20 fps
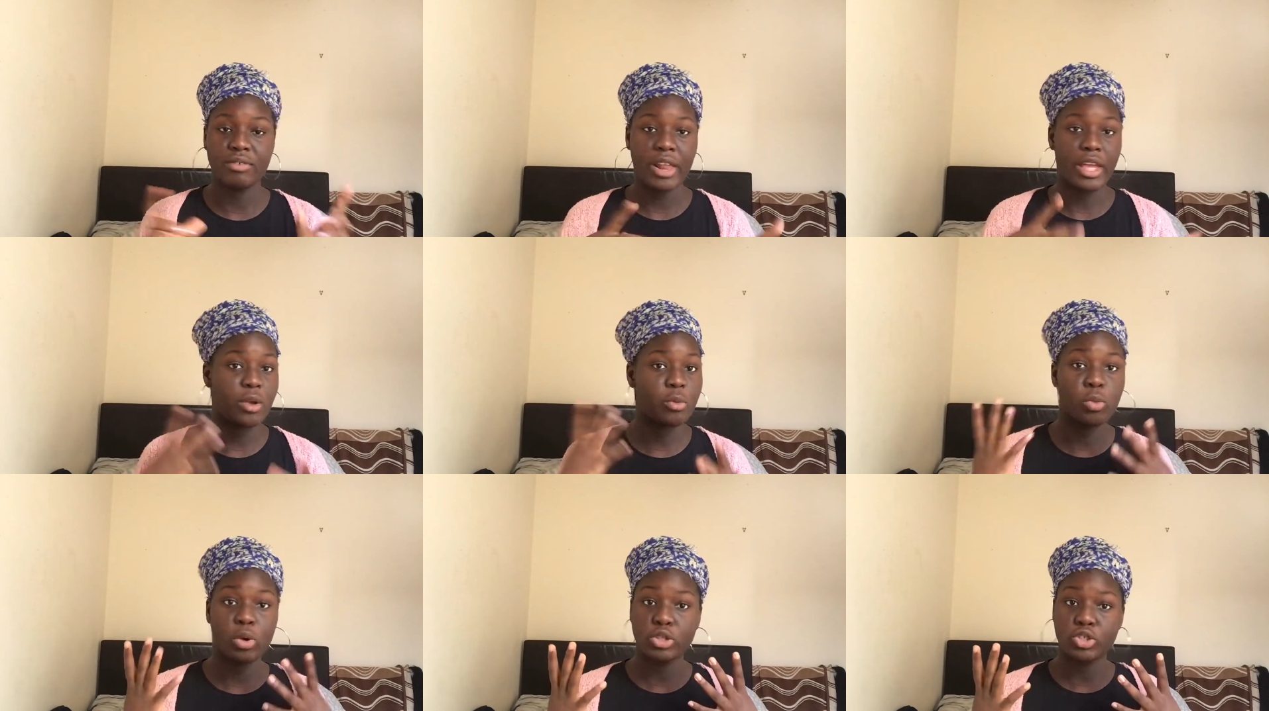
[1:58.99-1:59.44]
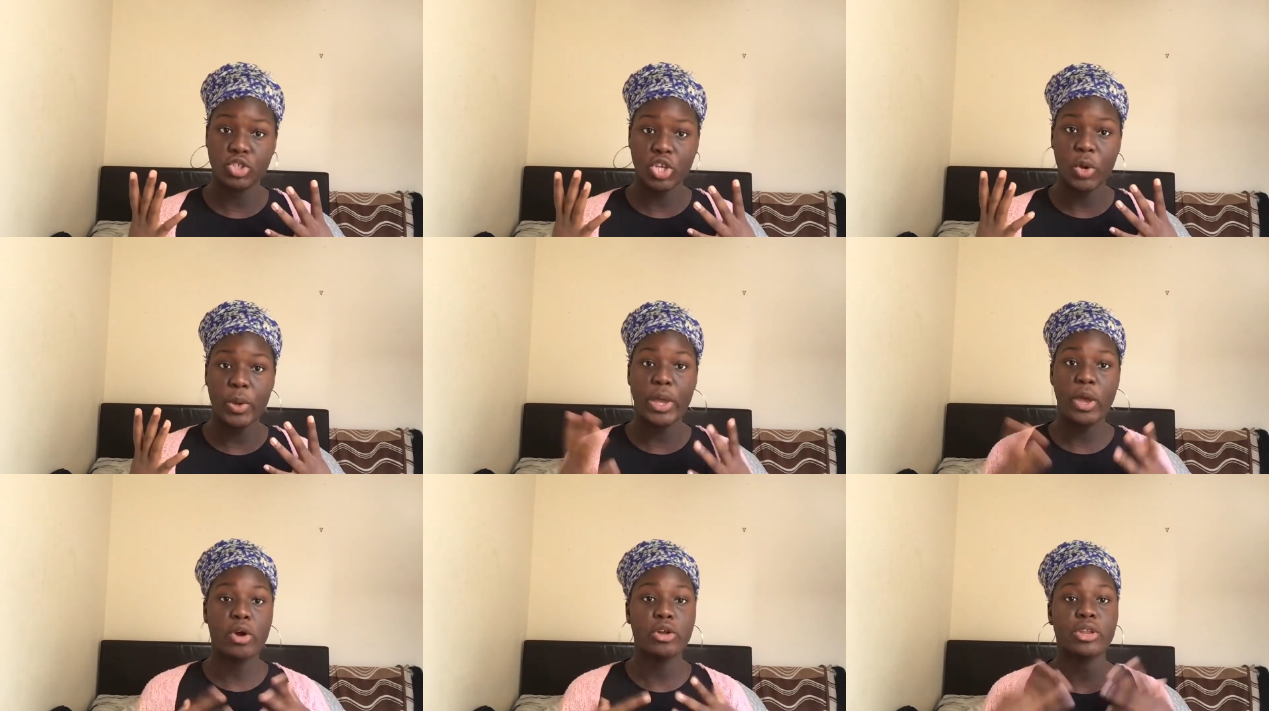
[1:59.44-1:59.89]
Like, what's
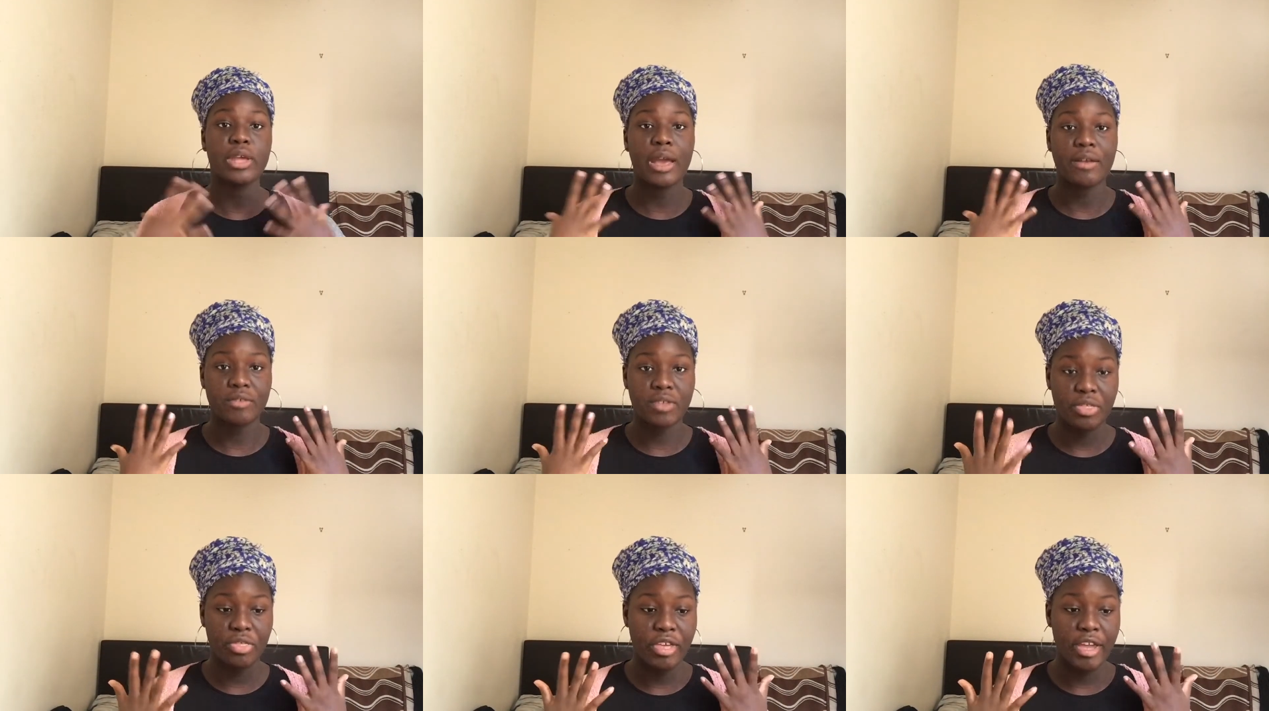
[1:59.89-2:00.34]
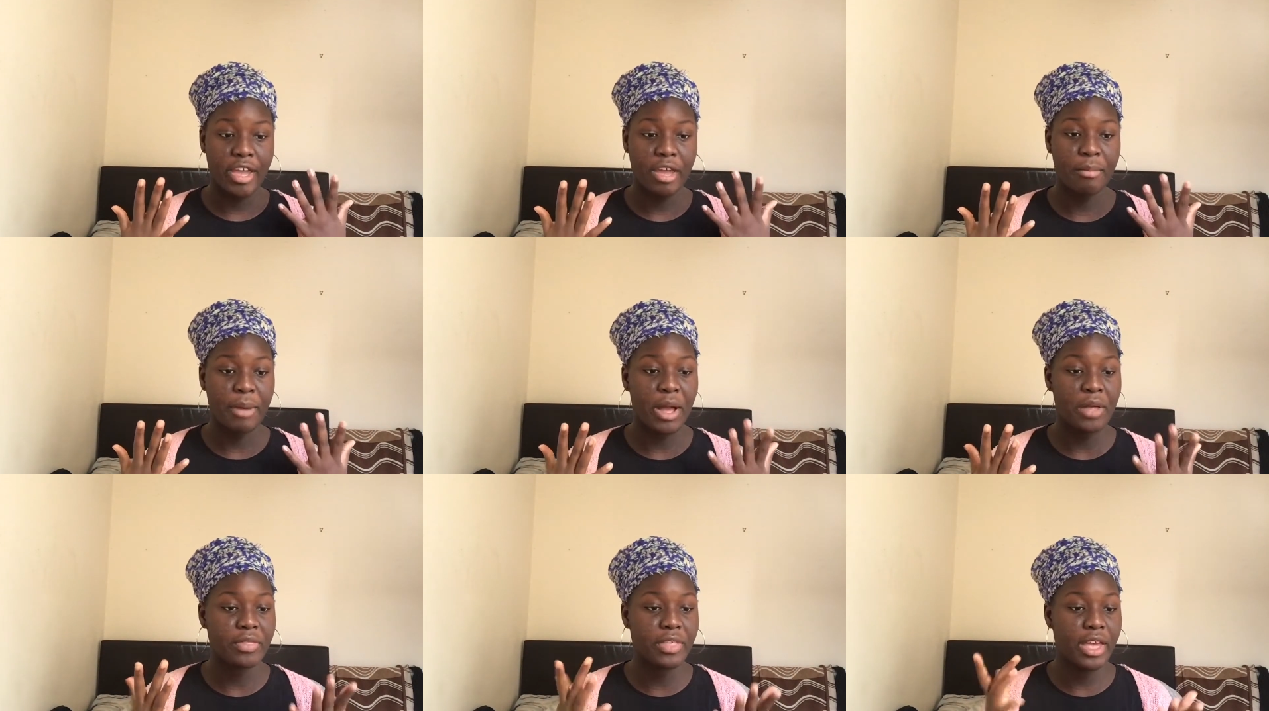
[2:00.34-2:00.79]
going on? You have to think
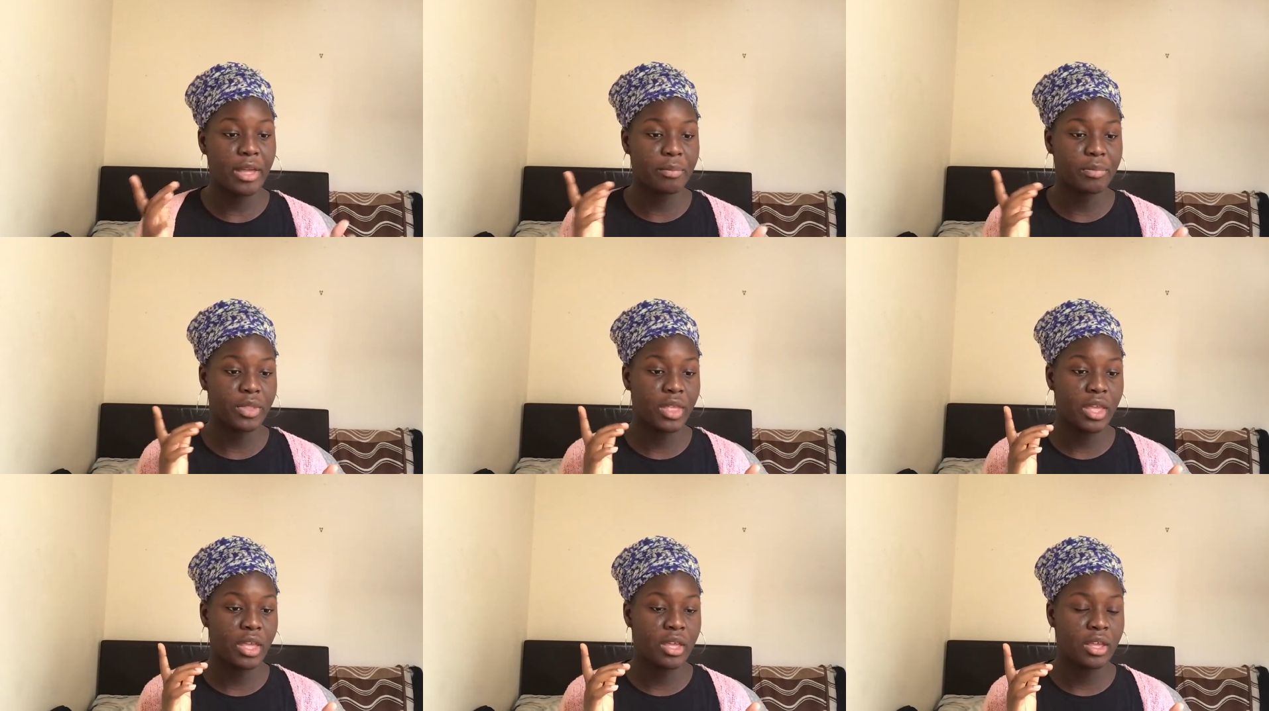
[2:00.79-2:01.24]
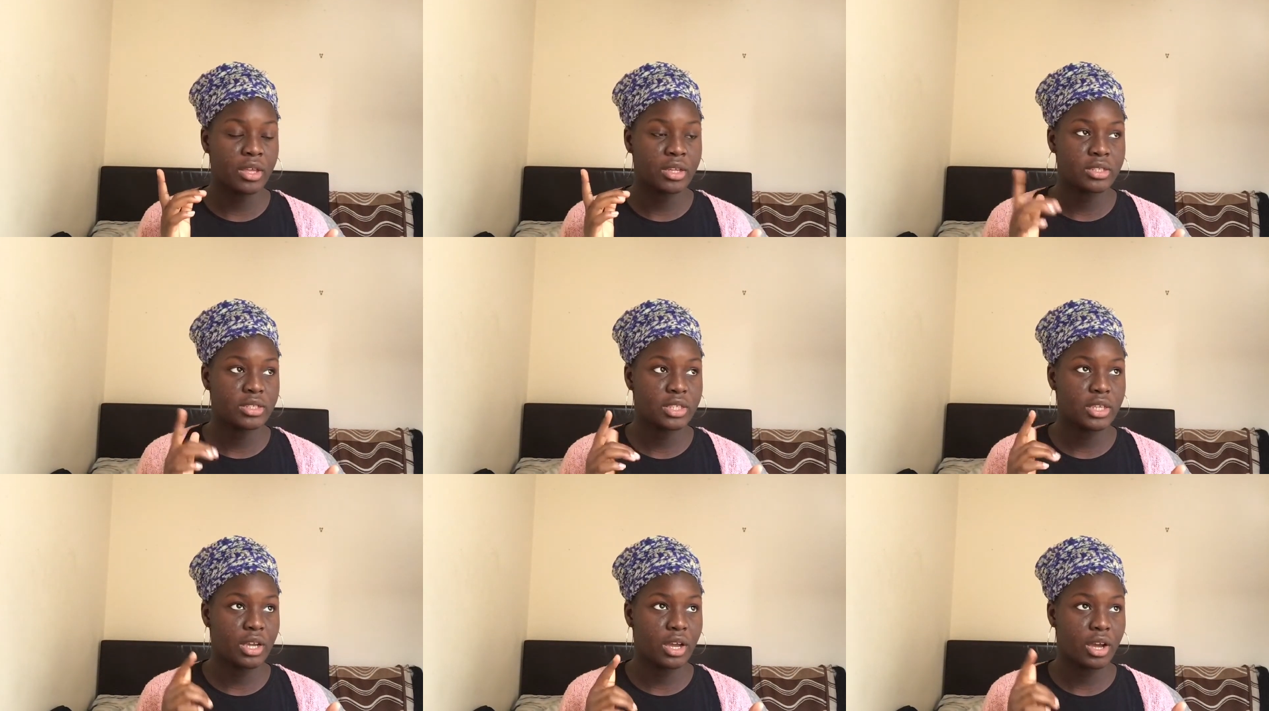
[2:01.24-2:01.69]
about them.
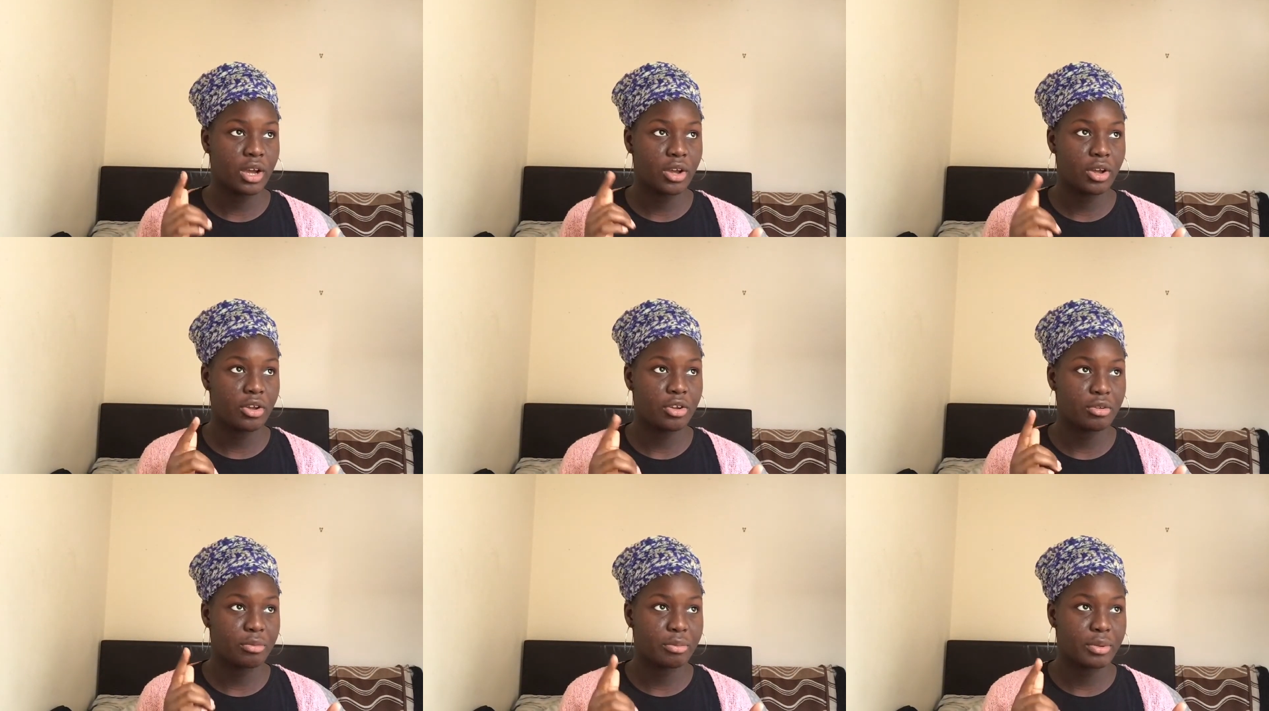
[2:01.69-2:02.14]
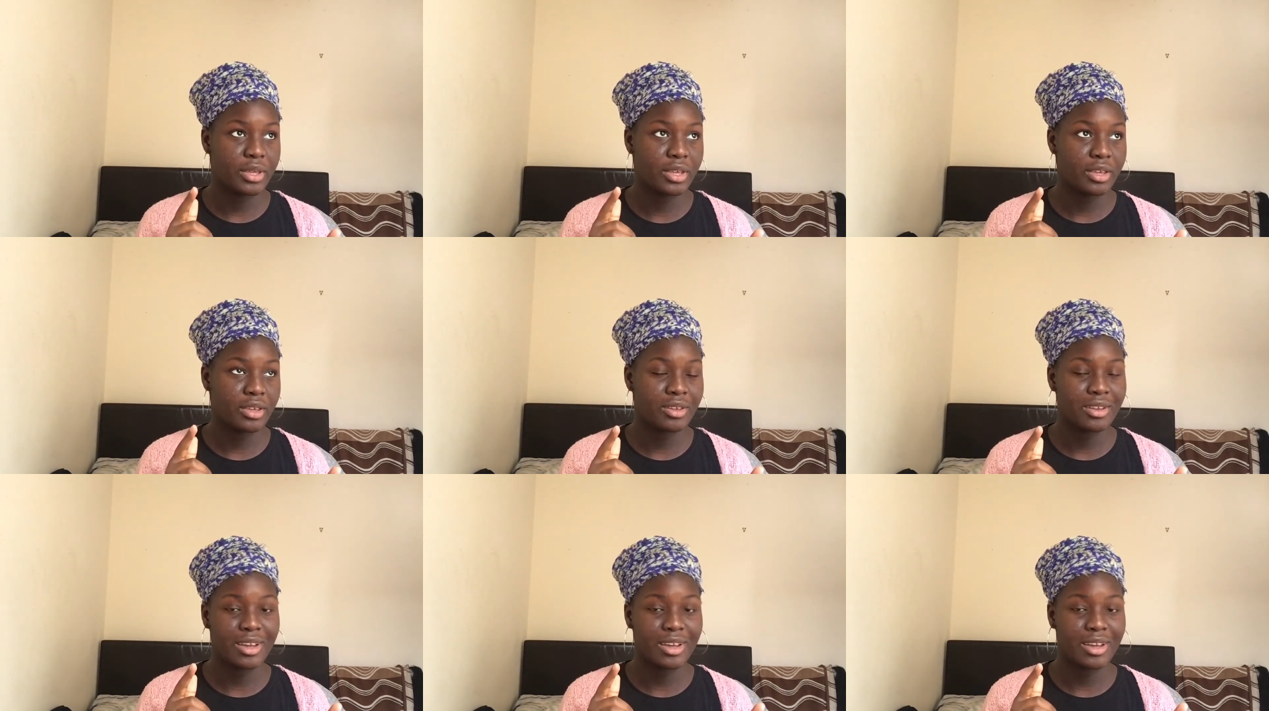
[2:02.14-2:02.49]
DROP.